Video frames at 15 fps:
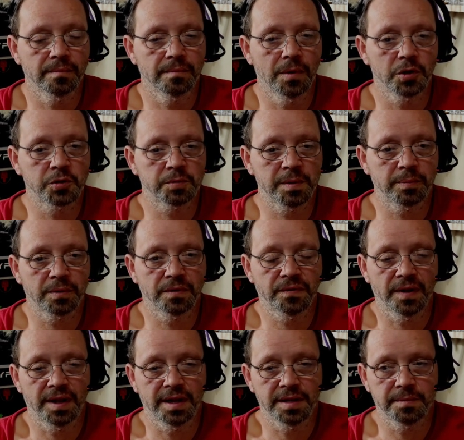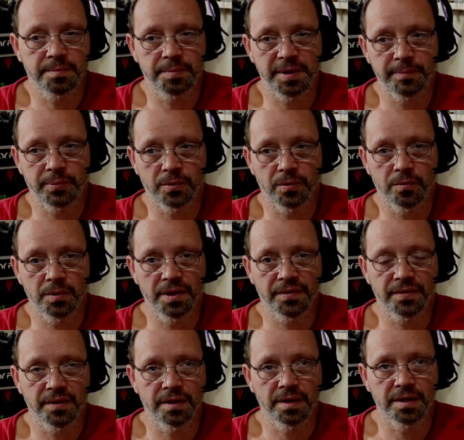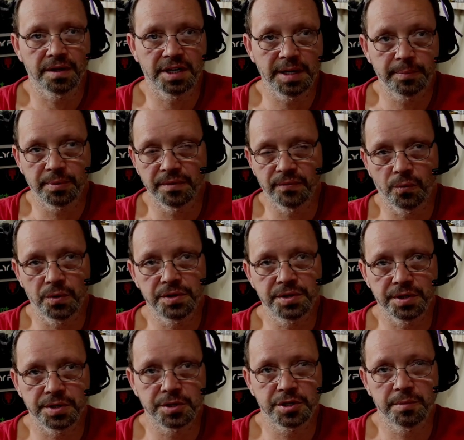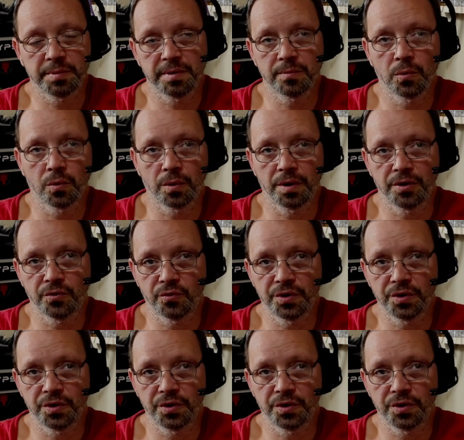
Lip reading: most people find people with deeper voices to be more